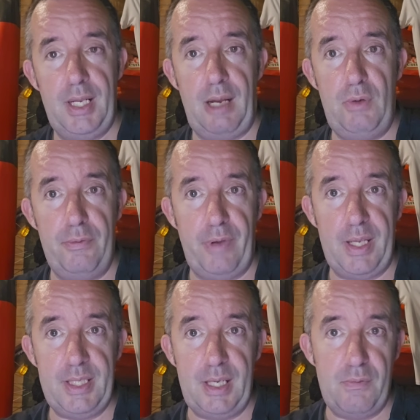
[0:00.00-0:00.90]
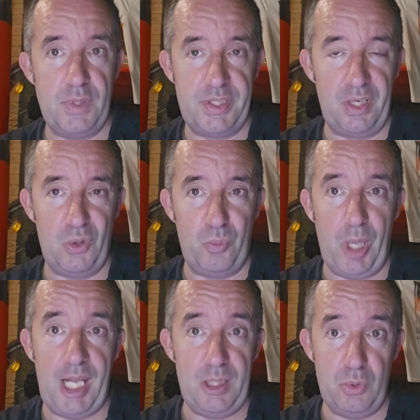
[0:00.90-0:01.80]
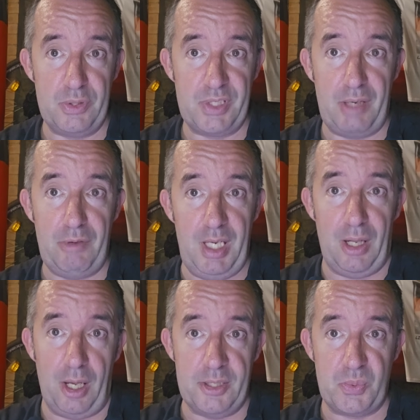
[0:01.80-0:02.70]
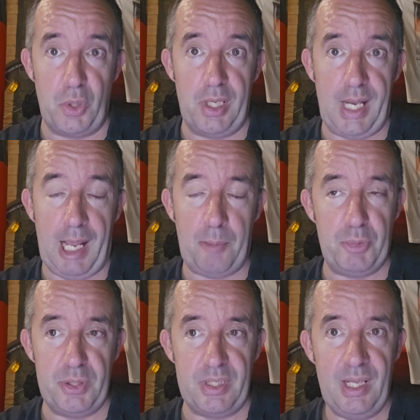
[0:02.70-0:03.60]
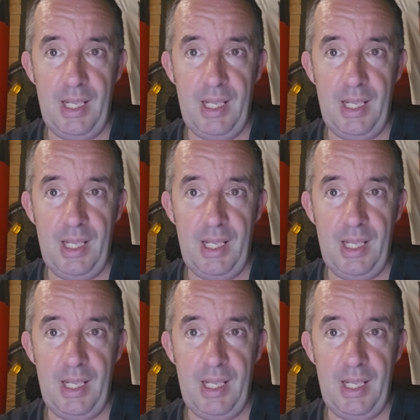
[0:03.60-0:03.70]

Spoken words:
and they refunded every single penny once they realised what had happened.